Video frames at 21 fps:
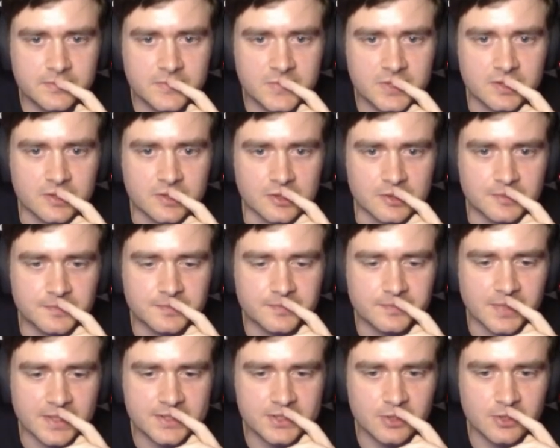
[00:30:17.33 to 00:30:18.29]
So,
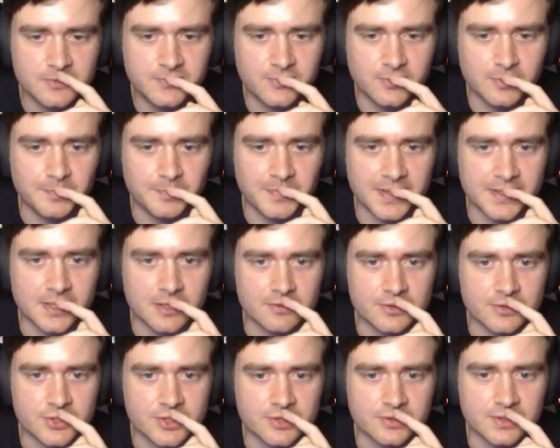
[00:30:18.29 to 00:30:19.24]
let's hope for better
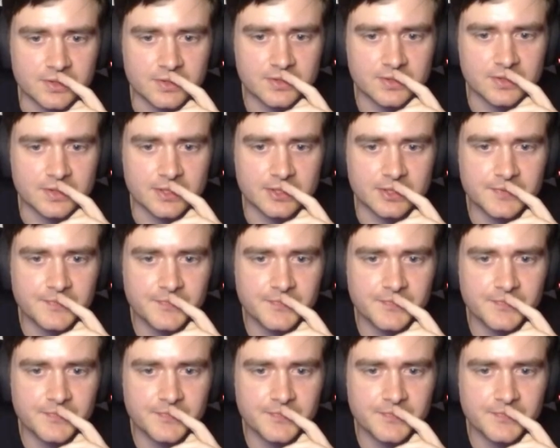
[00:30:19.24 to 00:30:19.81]
RNG on this side.